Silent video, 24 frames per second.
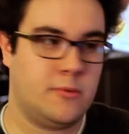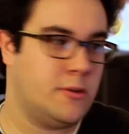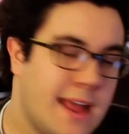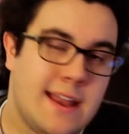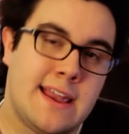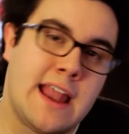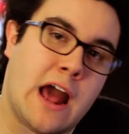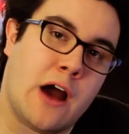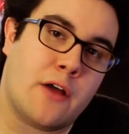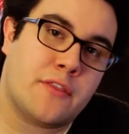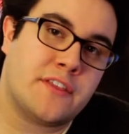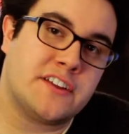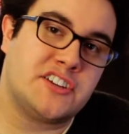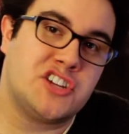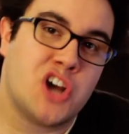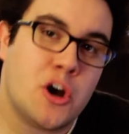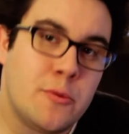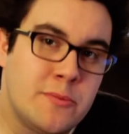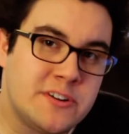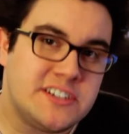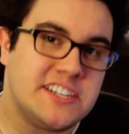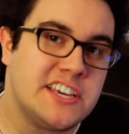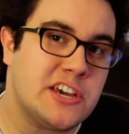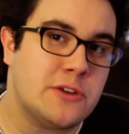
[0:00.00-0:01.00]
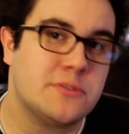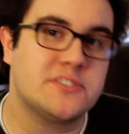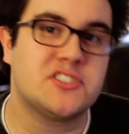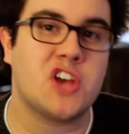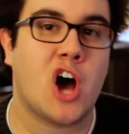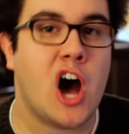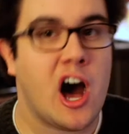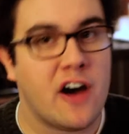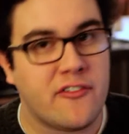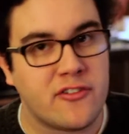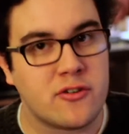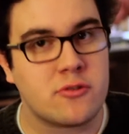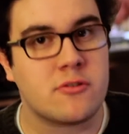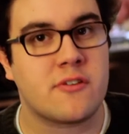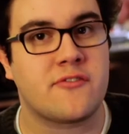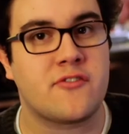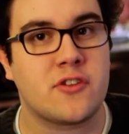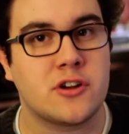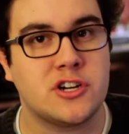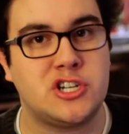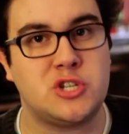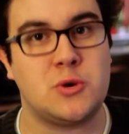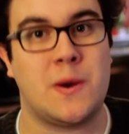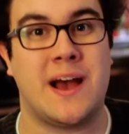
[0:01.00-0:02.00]
Now, the tomatillo is often
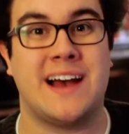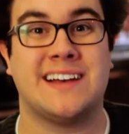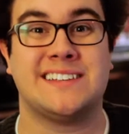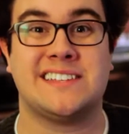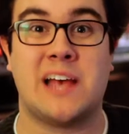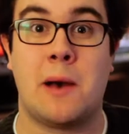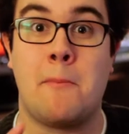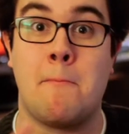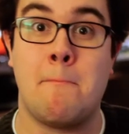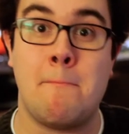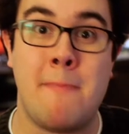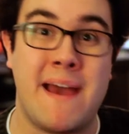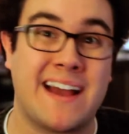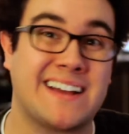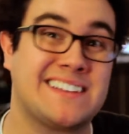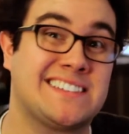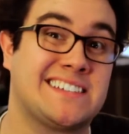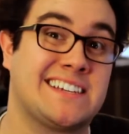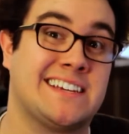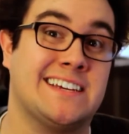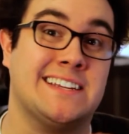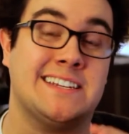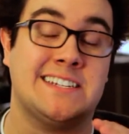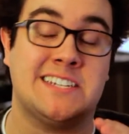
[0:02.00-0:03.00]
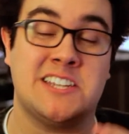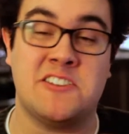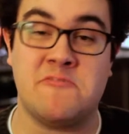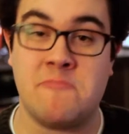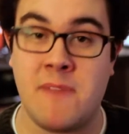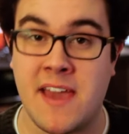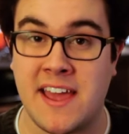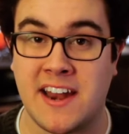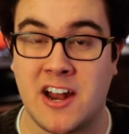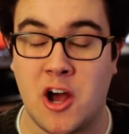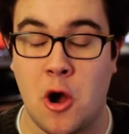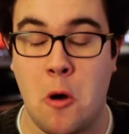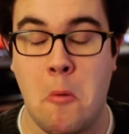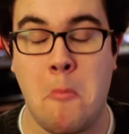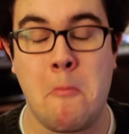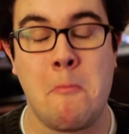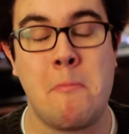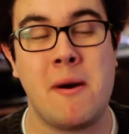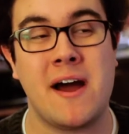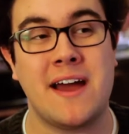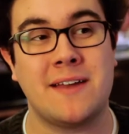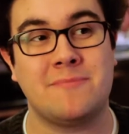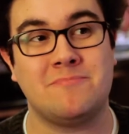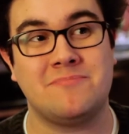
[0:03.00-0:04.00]
referred to as a Mexican tomato,
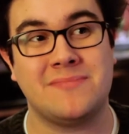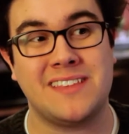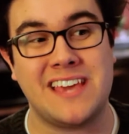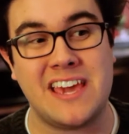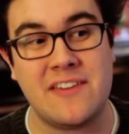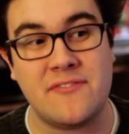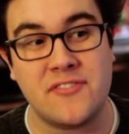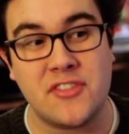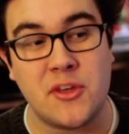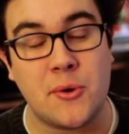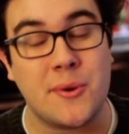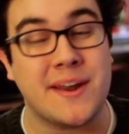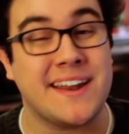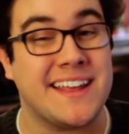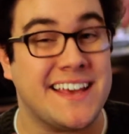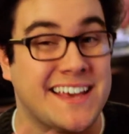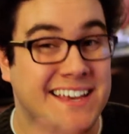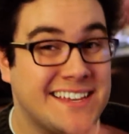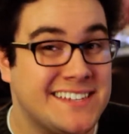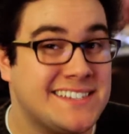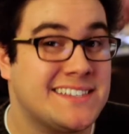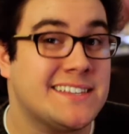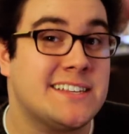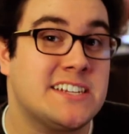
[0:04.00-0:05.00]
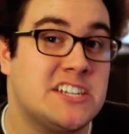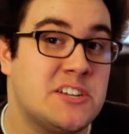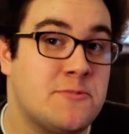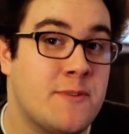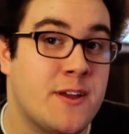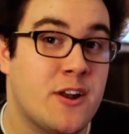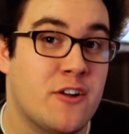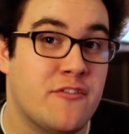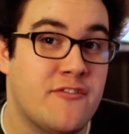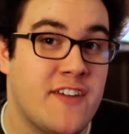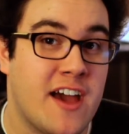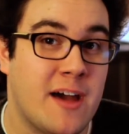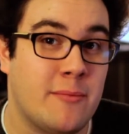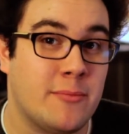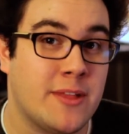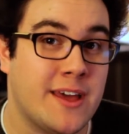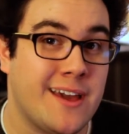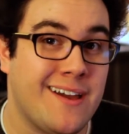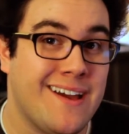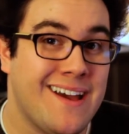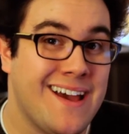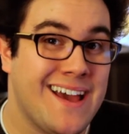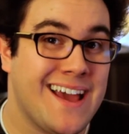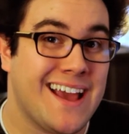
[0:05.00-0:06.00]
but even though it is in the tomato
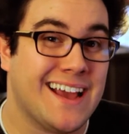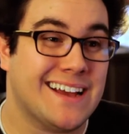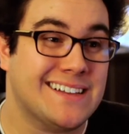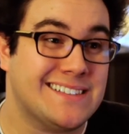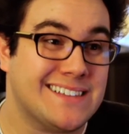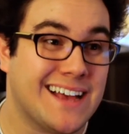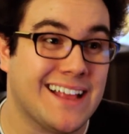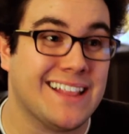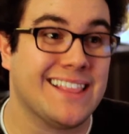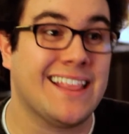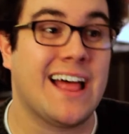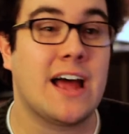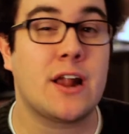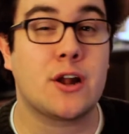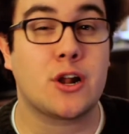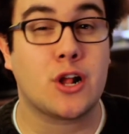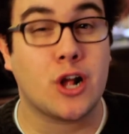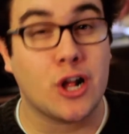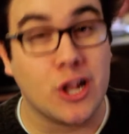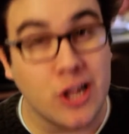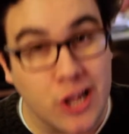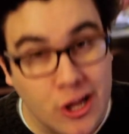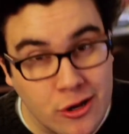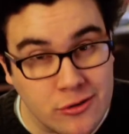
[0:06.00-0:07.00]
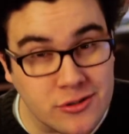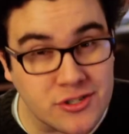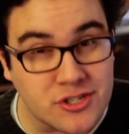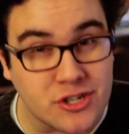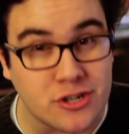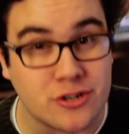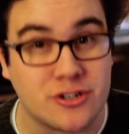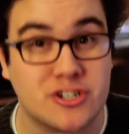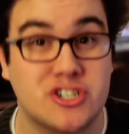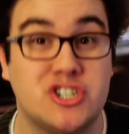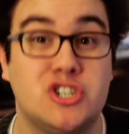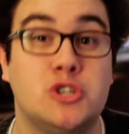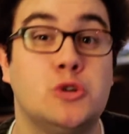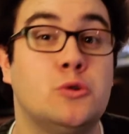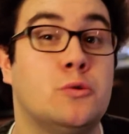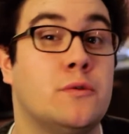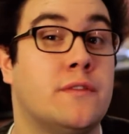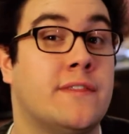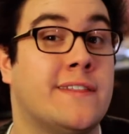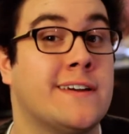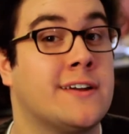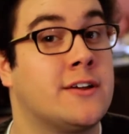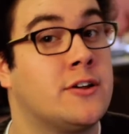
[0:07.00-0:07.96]
family, it's a lot closer to the